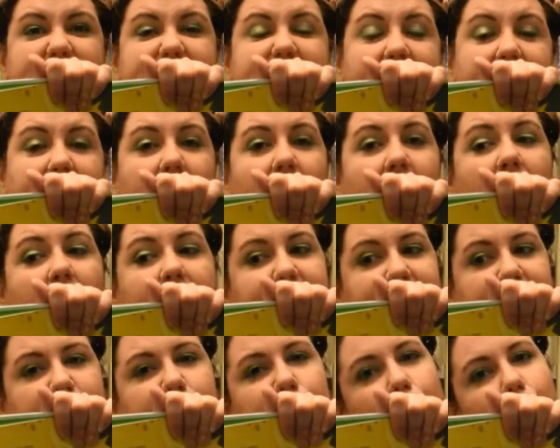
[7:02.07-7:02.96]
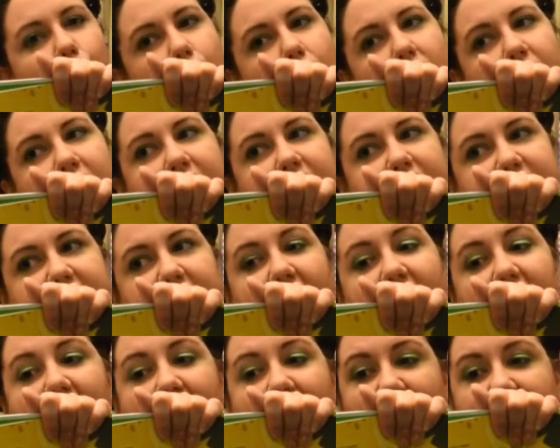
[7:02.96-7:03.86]
Like there's
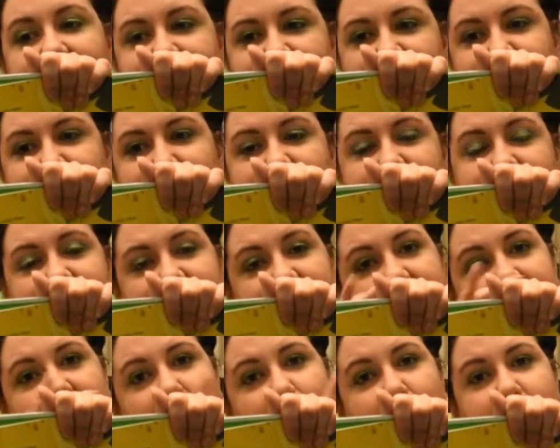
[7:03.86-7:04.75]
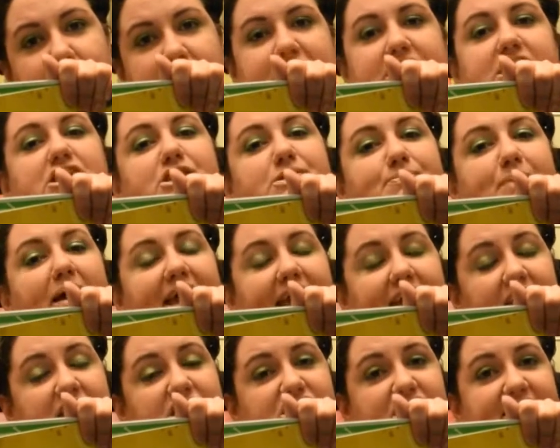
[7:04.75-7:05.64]
a different kid on each
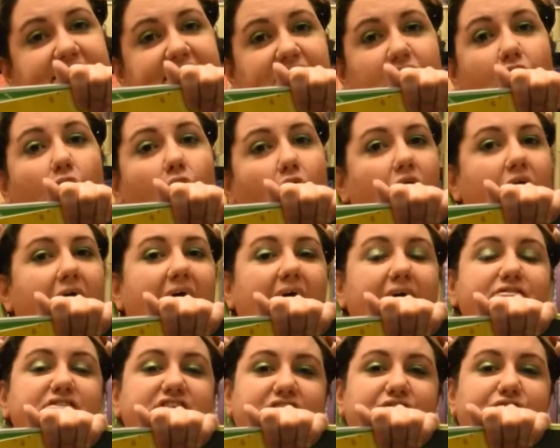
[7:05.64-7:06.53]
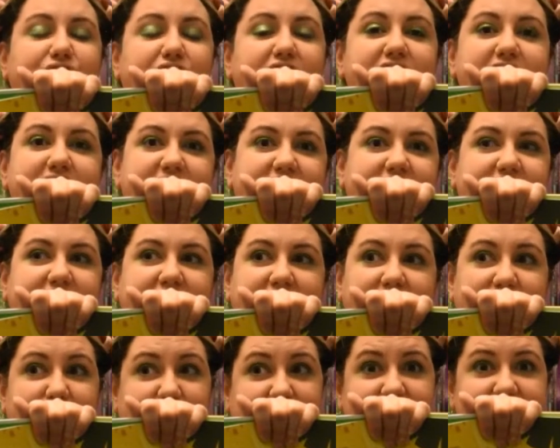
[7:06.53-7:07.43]
page, and they all have different
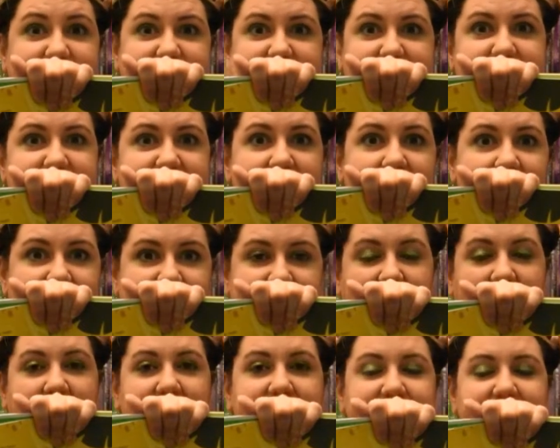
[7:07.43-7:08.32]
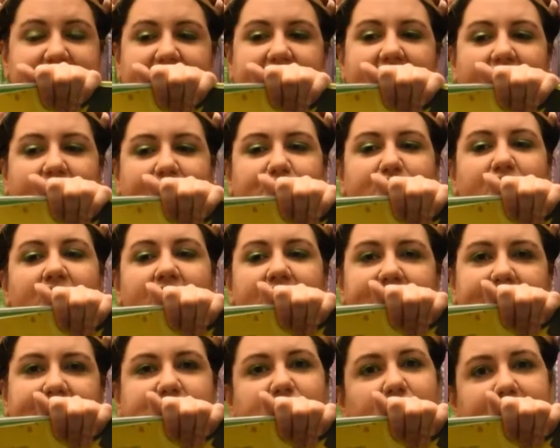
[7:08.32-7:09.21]
differences that they
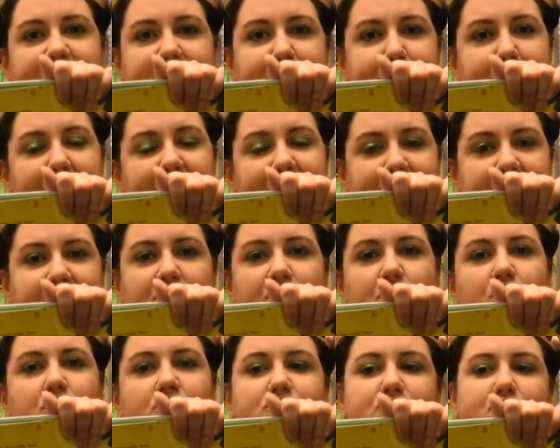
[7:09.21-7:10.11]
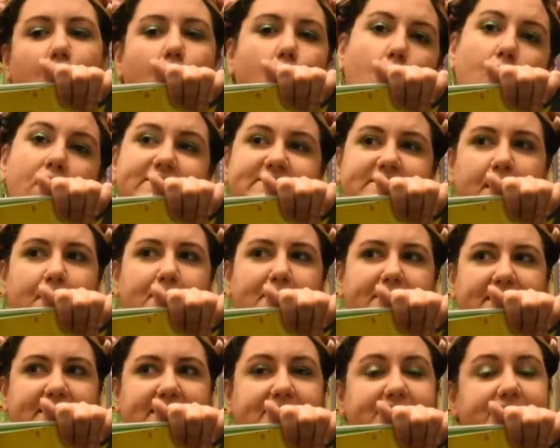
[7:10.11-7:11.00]
explain. So
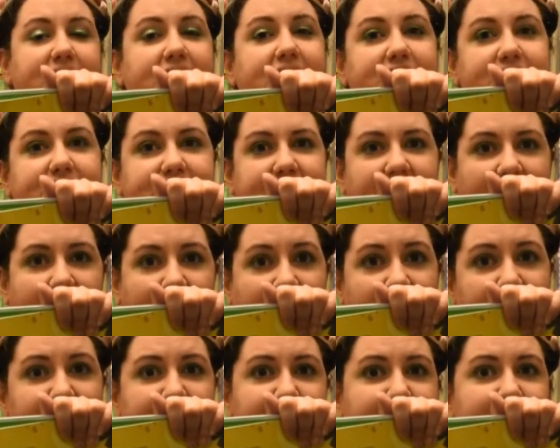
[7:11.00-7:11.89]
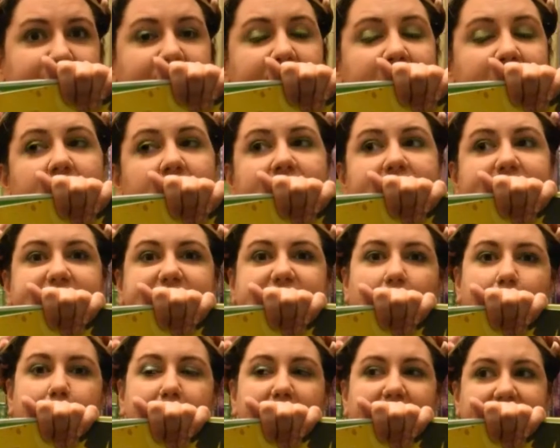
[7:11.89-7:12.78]
somebody's deaf,
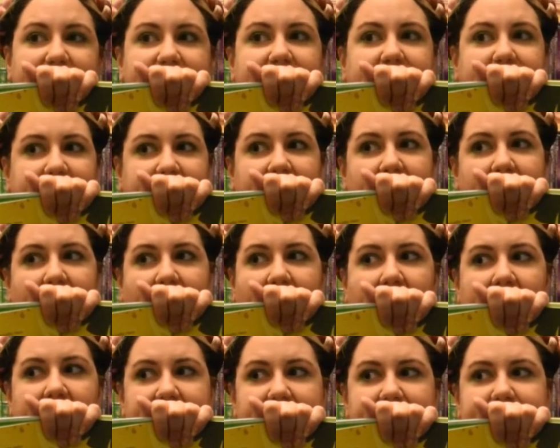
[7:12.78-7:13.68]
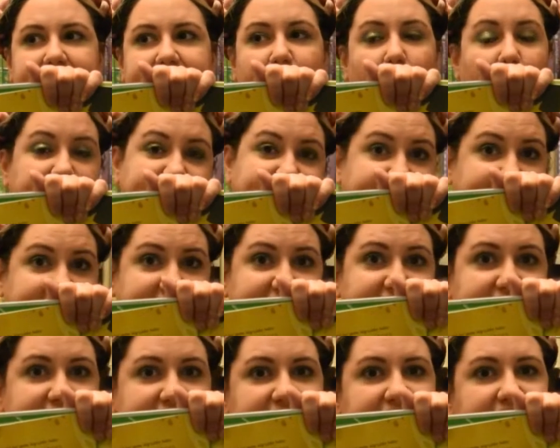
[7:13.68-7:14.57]
somebody is
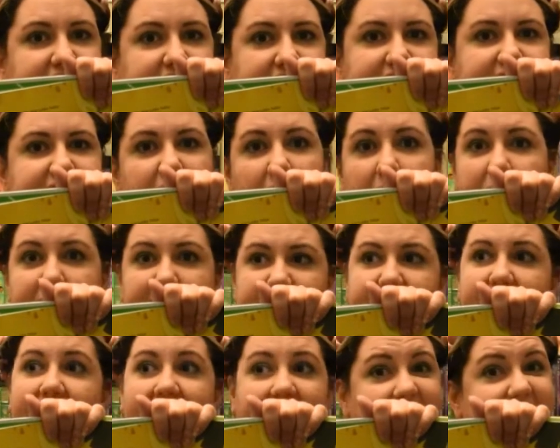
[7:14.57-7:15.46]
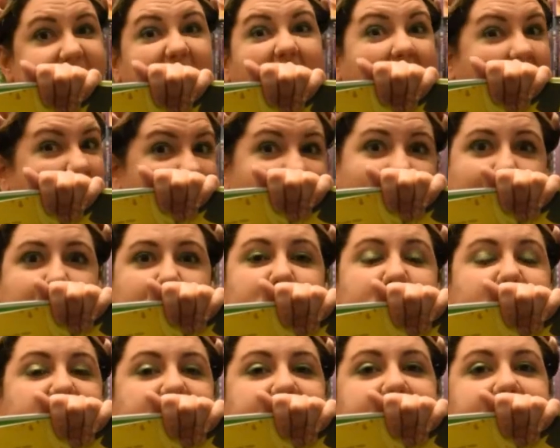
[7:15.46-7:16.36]
autistic, somebody has
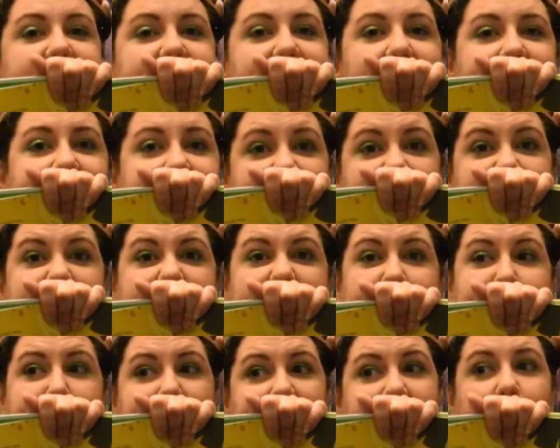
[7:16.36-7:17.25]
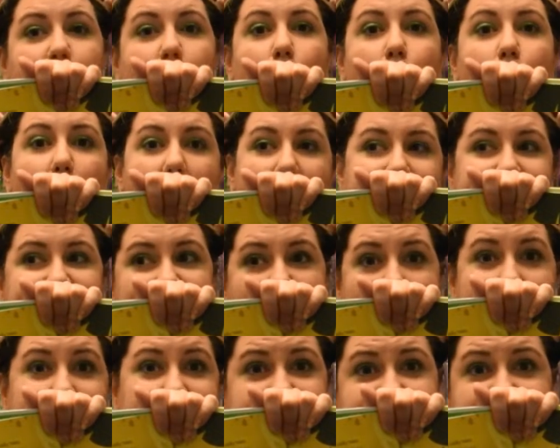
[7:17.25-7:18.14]
allergies, and they explain what
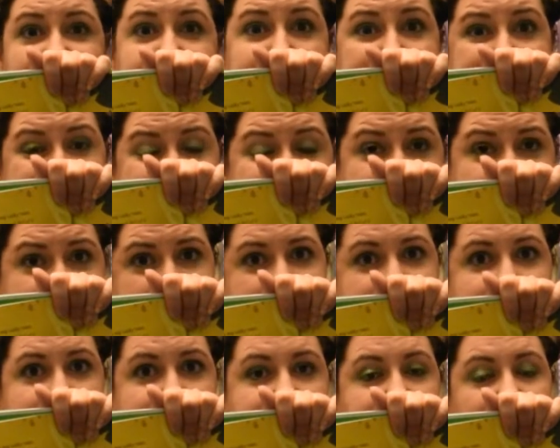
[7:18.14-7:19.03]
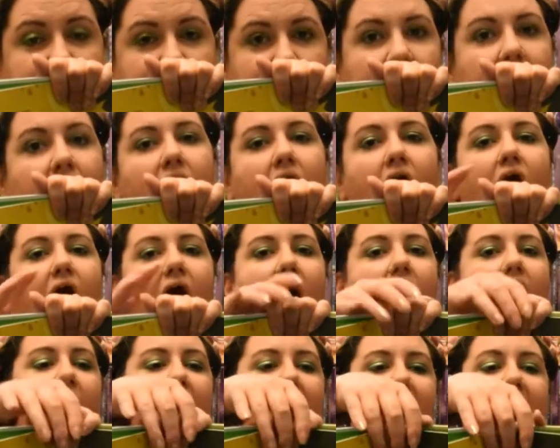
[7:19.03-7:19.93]
that even means.
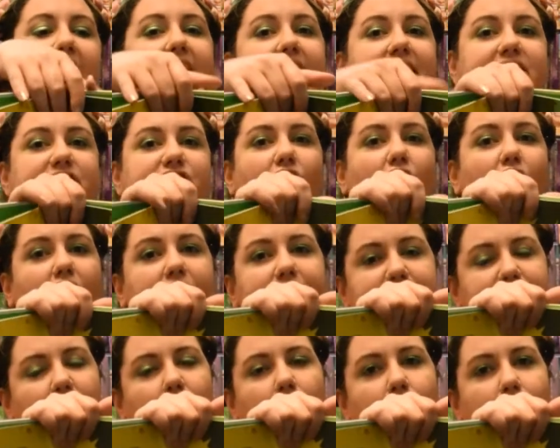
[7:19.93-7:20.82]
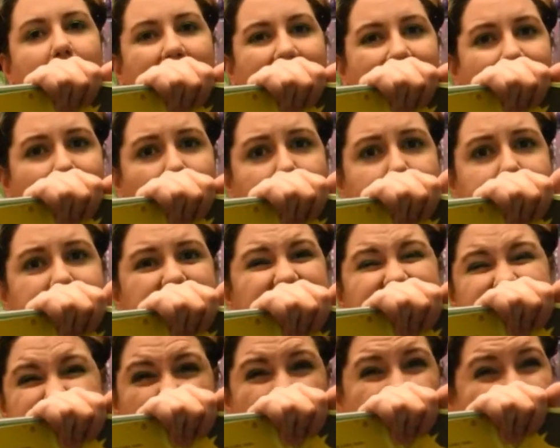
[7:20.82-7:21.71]
And also how
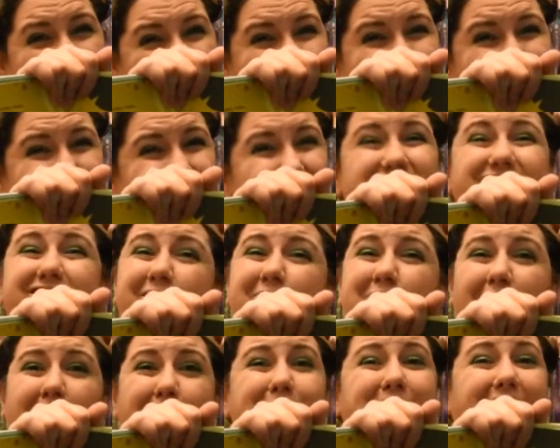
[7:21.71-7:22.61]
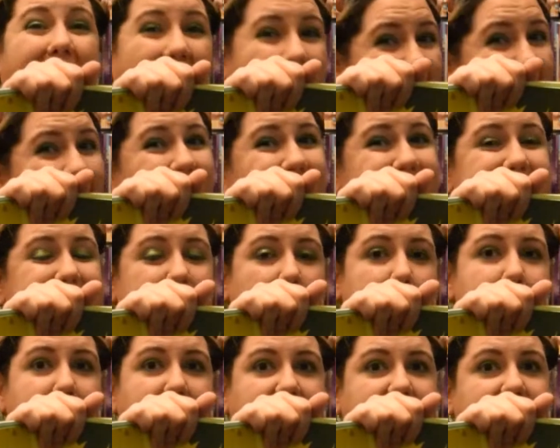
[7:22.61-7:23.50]
it's okay to just sometimes ask
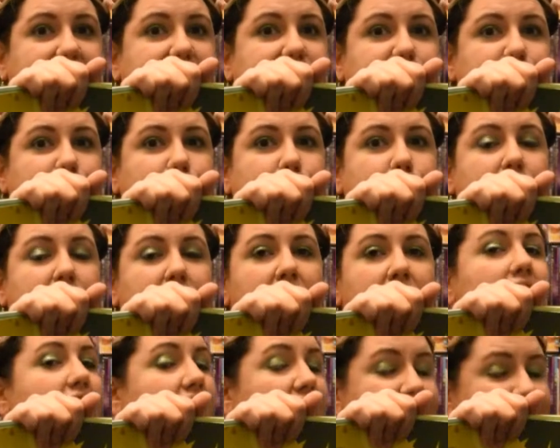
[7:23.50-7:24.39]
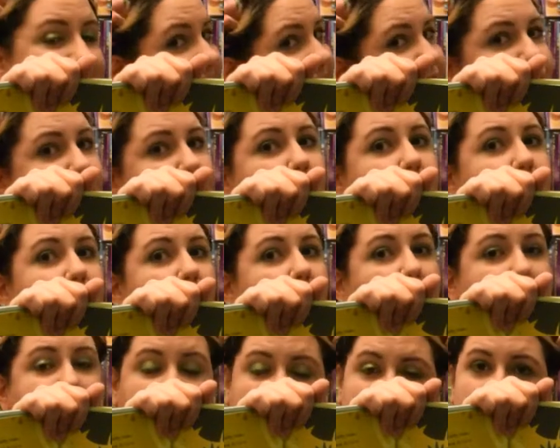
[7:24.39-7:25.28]
somebody to give you
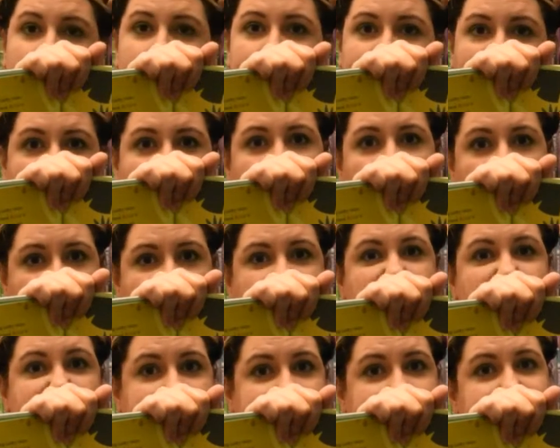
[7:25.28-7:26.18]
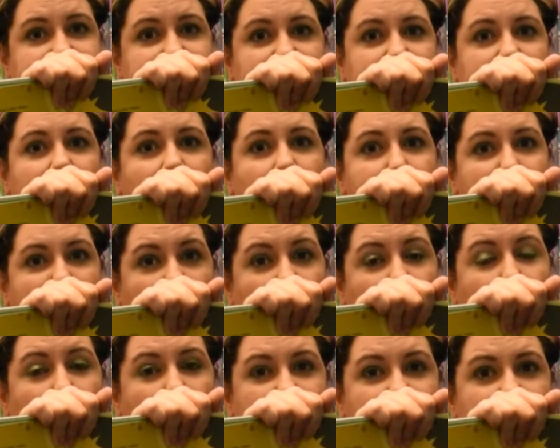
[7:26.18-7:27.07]
a better understanding about
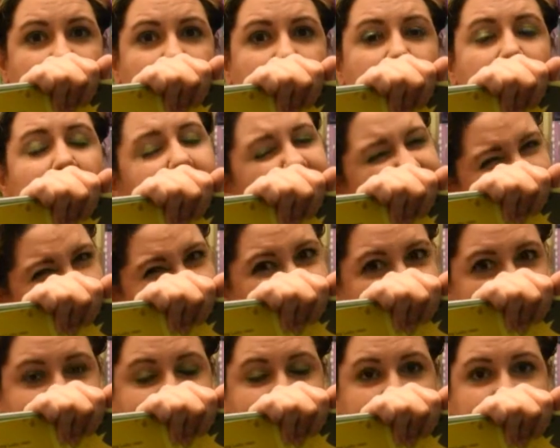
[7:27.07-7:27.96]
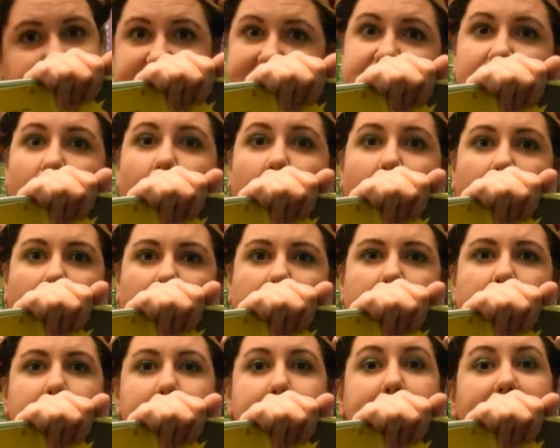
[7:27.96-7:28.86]
what their differences are.
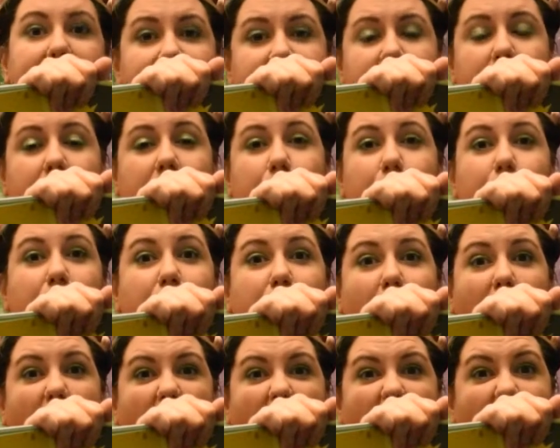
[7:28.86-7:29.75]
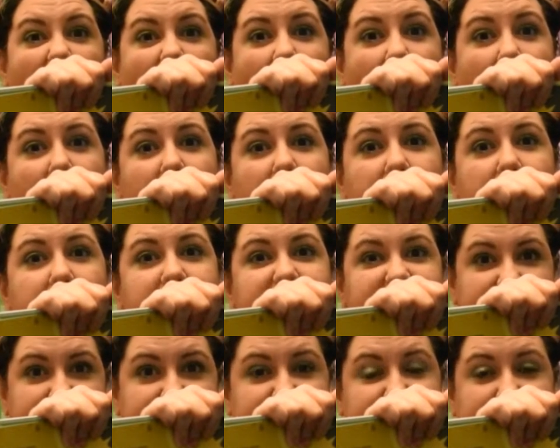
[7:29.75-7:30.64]
But we're all
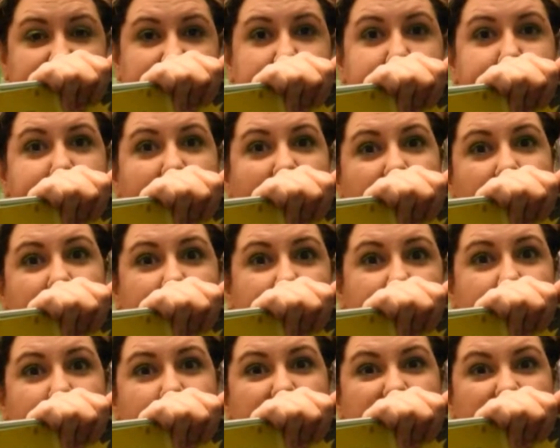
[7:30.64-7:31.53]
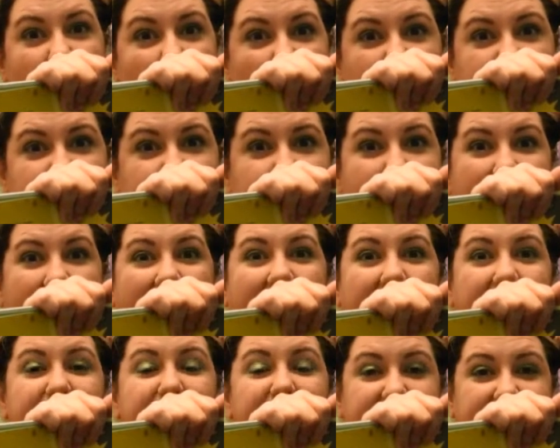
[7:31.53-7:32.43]
different, but we also
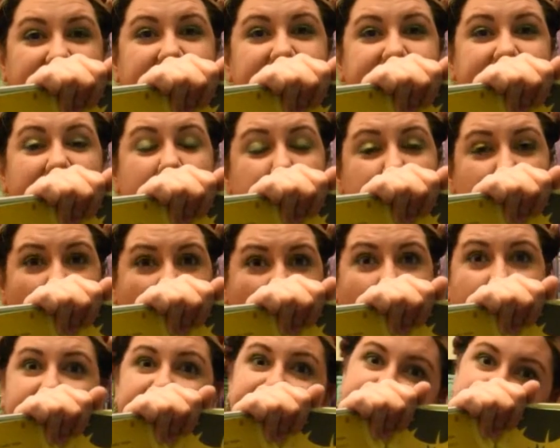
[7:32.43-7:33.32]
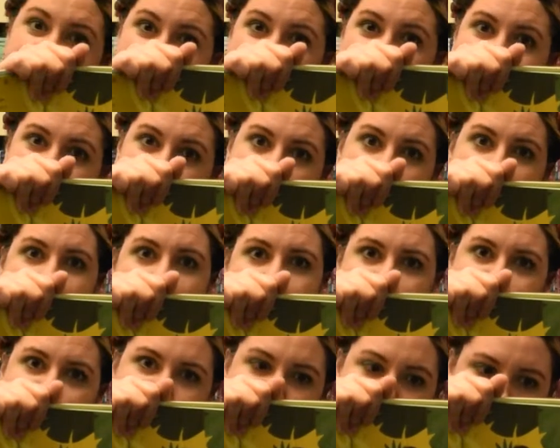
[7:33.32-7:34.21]
have things that we're all the same
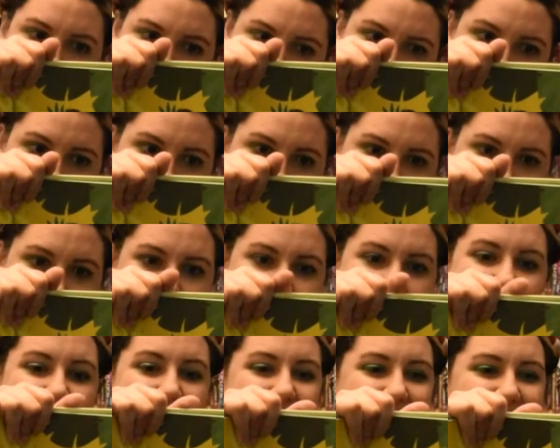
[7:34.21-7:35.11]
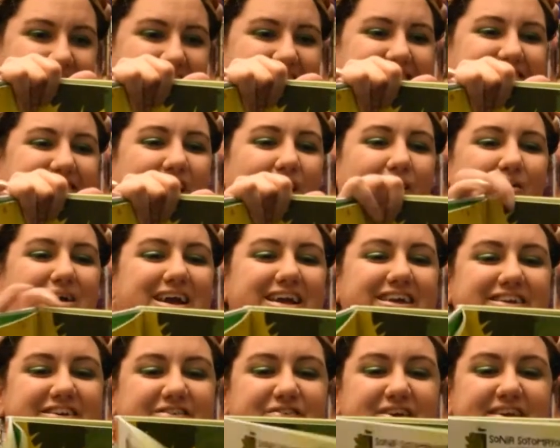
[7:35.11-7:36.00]
about too. And so
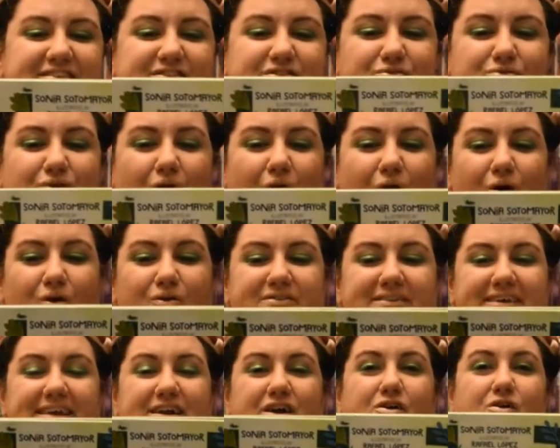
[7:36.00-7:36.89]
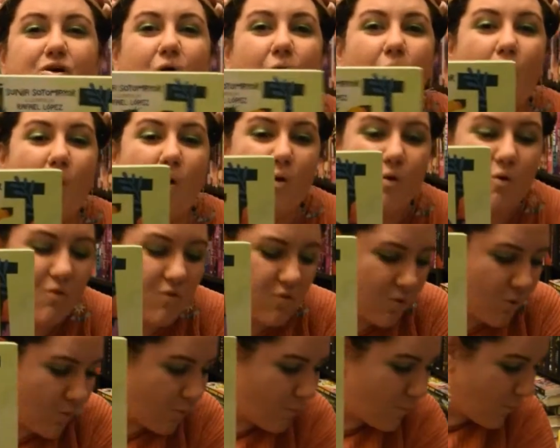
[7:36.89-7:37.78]
each of us grows in our
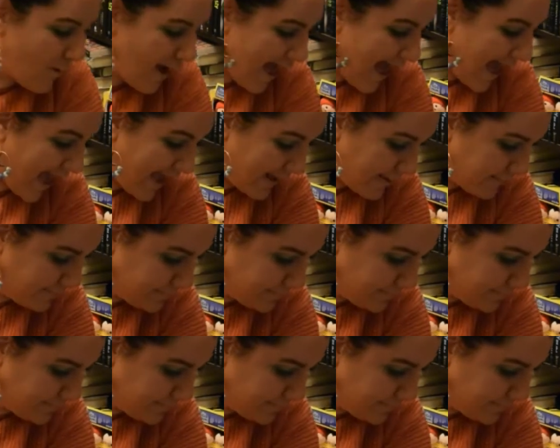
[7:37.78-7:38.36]
own way.